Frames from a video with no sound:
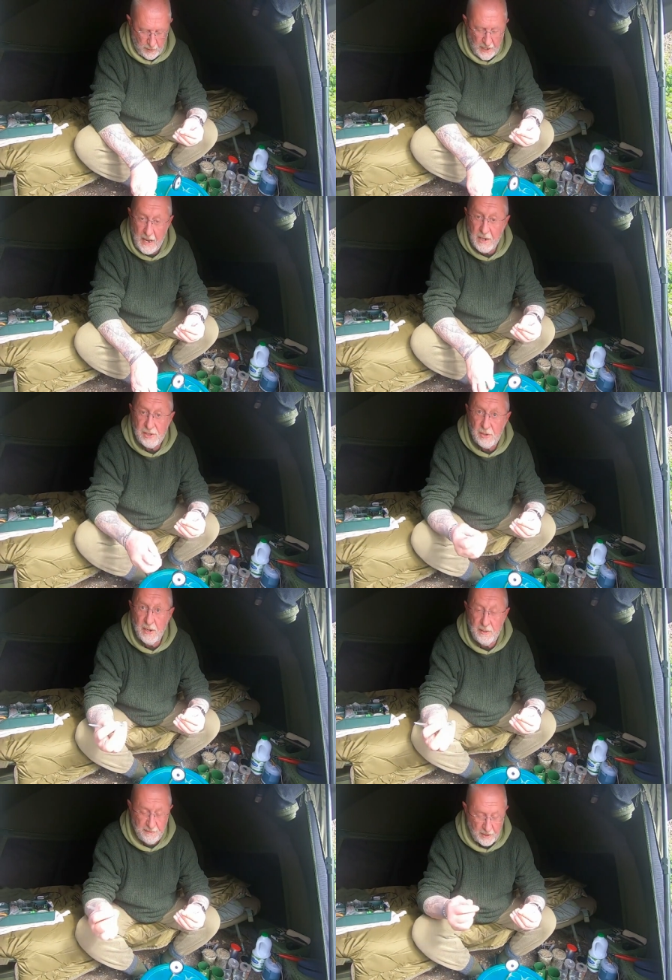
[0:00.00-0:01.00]
we're now going to
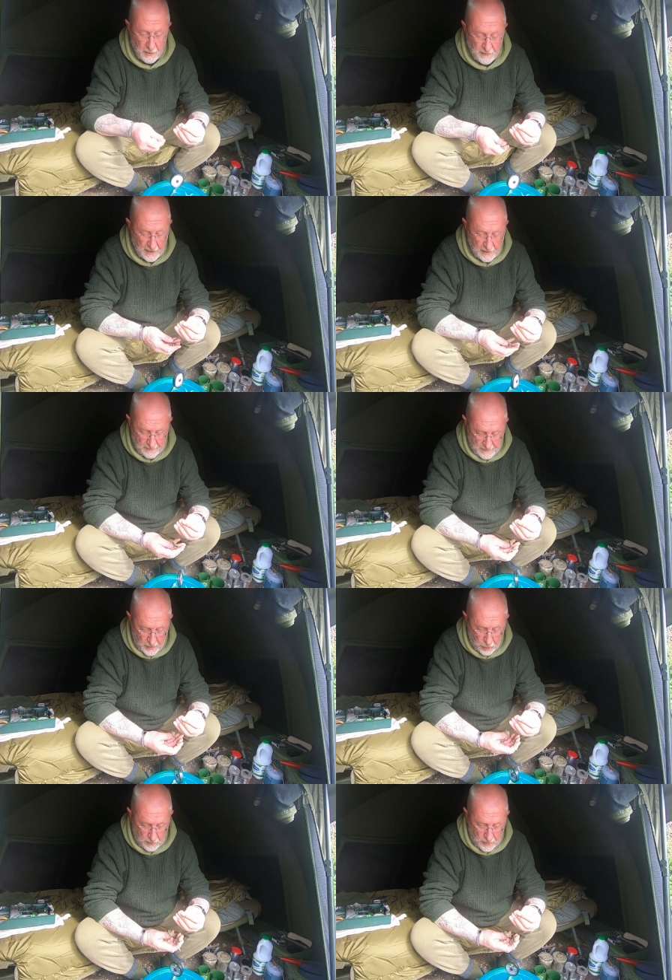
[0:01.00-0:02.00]
tie the figure of eight
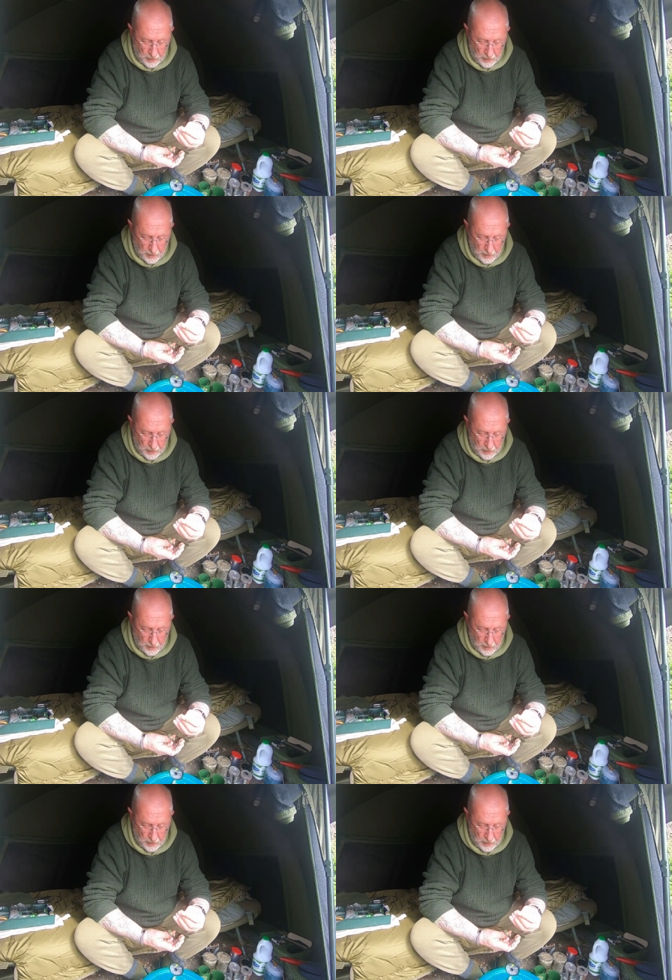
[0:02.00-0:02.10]
loop